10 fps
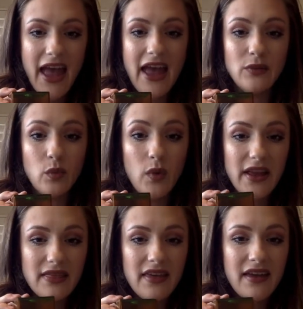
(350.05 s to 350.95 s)
and
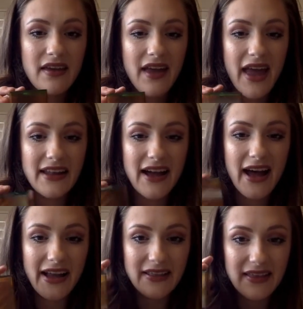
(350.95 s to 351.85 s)
width and
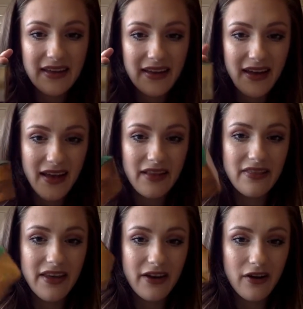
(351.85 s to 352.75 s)
height, and
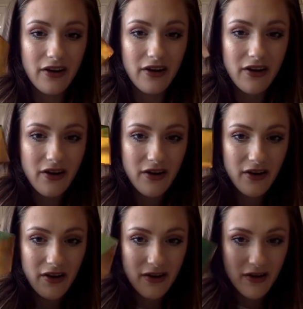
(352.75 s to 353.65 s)
they are
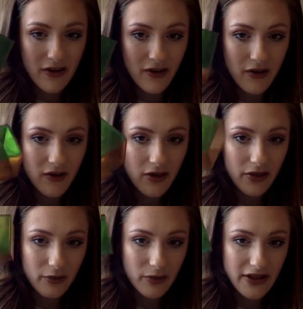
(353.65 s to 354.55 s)

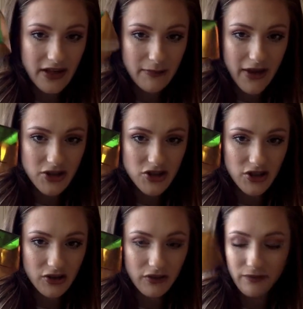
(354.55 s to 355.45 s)

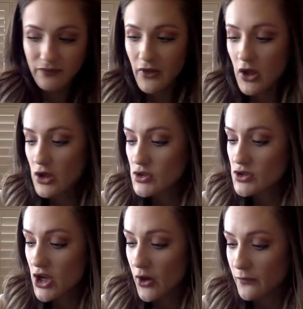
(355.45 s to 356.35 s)
three-dimensional.
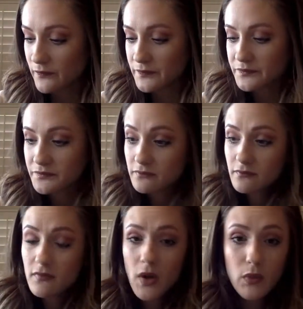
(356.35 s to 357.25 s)
So
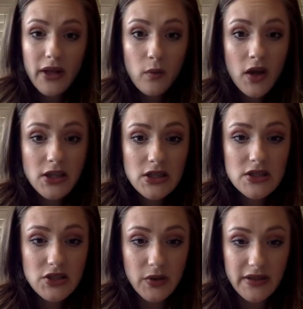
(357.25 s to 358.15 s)
what I want you
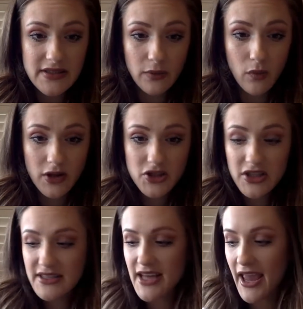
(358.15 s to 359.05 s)
to do is I want you
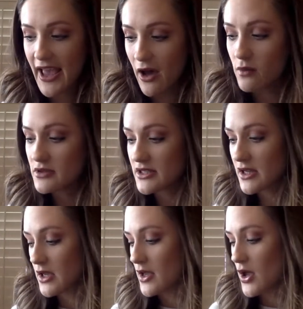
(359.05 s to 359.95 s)
to take out
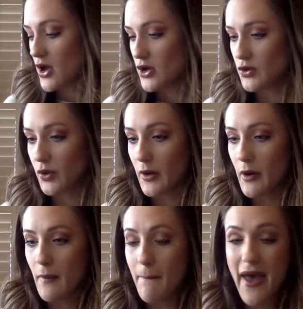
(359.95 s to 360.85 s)
your
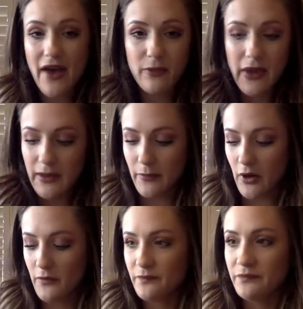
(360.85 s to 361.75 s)
math
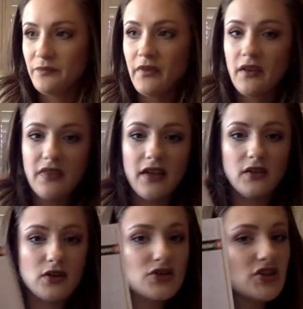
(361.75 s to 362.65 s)
paper that
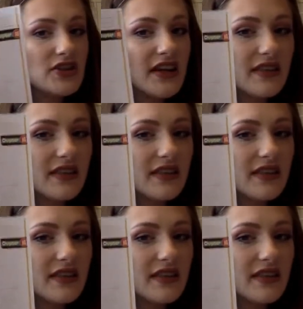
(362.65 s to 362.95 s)
looks just like